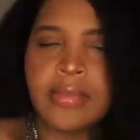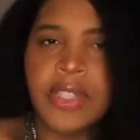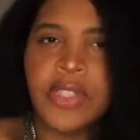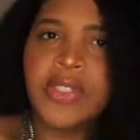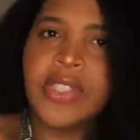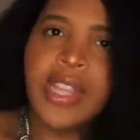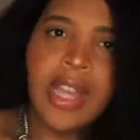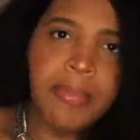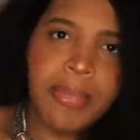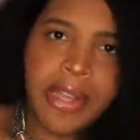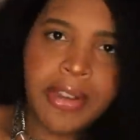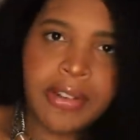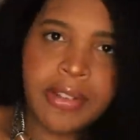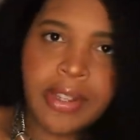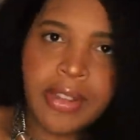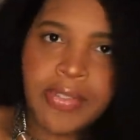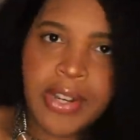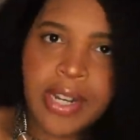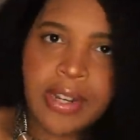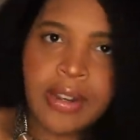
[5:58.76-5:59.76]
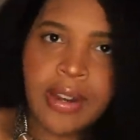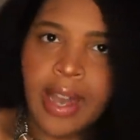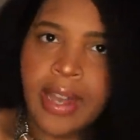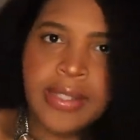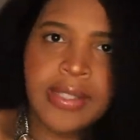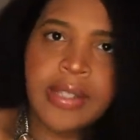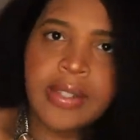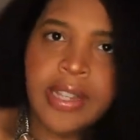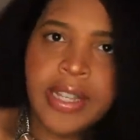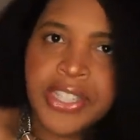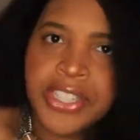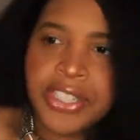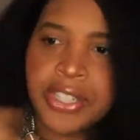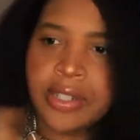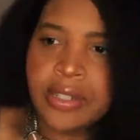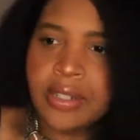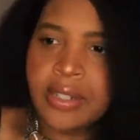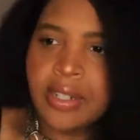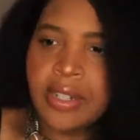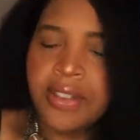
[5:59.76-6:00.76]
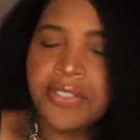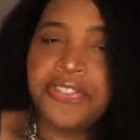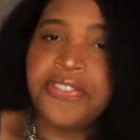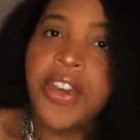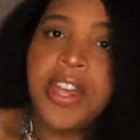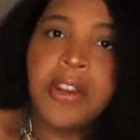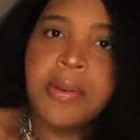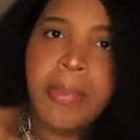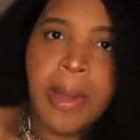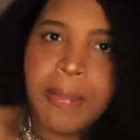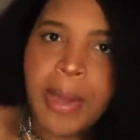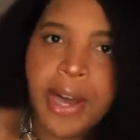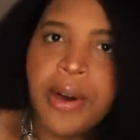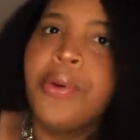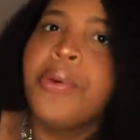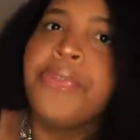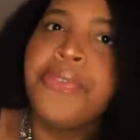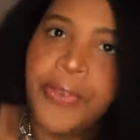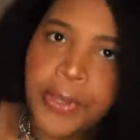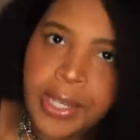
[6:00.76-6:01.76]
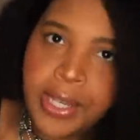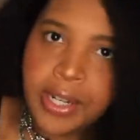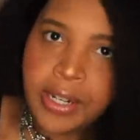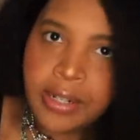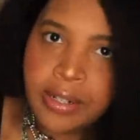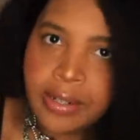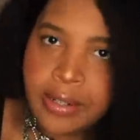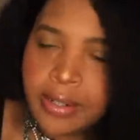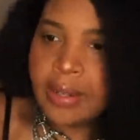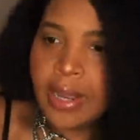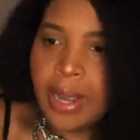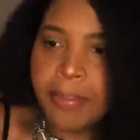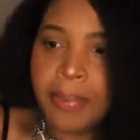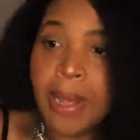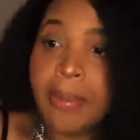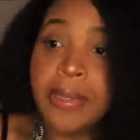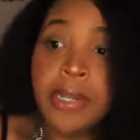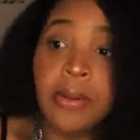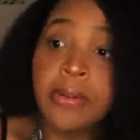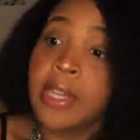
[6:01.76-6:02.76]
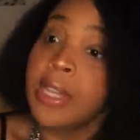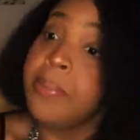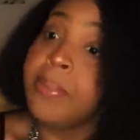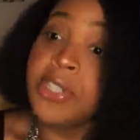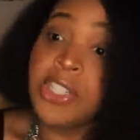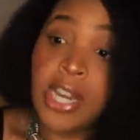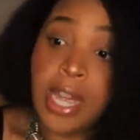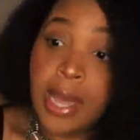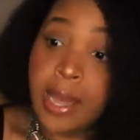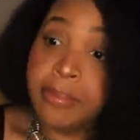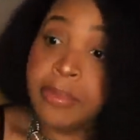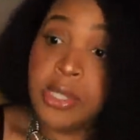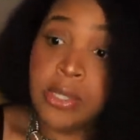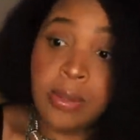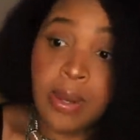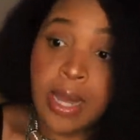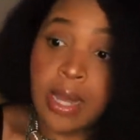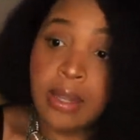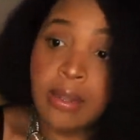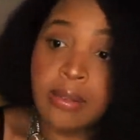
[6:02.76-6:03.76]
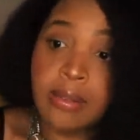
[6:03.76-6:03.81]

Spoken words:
You see, I'm out here living in isolation, fettered by my own fear. I probably don't keep a job, do I?